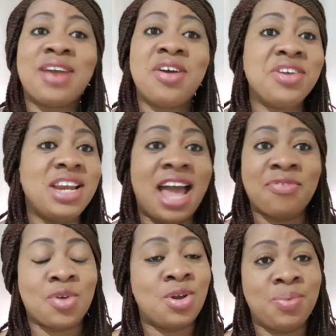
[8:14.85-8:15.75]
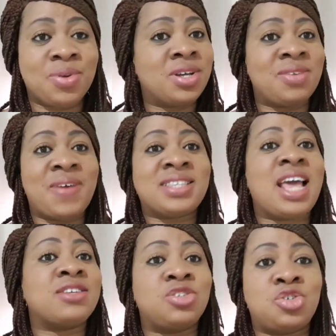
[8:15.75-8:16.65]
I don't really have color because if
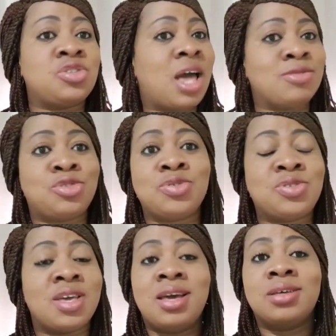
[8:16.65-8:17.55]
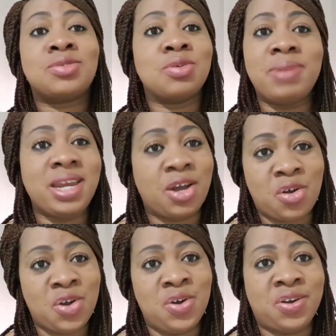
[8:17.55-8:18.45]
I start to choose, I'll choose so
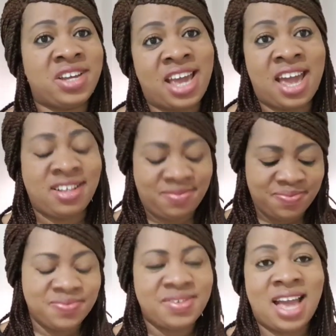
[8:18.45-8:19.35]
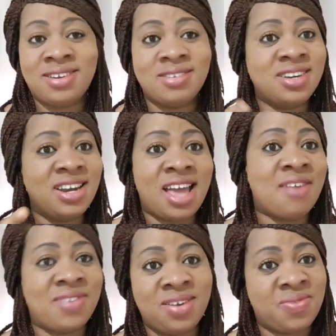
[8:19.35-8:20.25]
many color, yeah? I don't
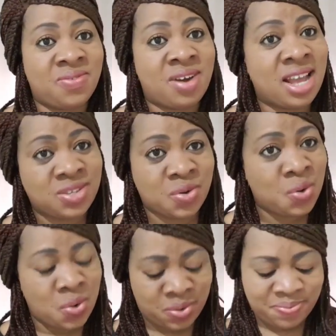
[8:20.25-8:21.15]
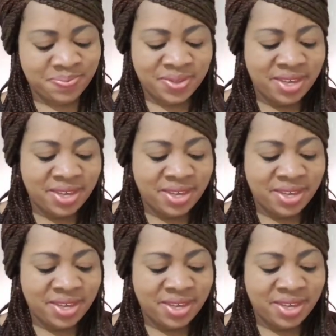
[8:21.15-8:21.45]
really have any favorite color.